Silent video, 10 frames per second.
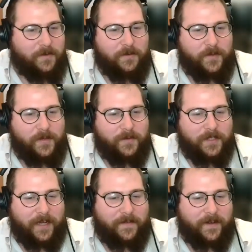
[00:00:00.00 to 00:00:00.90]
cool people
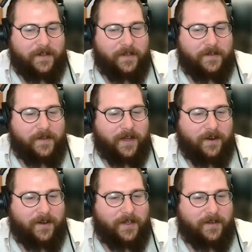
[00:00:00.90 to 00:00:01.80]
down there. You got
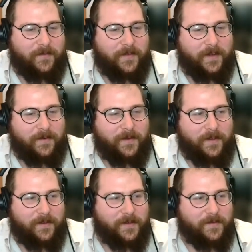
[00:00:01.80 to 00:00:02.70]
Arnie over there
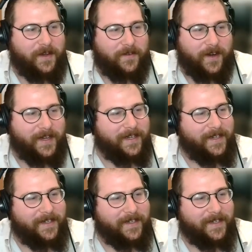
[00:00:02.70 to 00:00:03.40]
with you as well, right?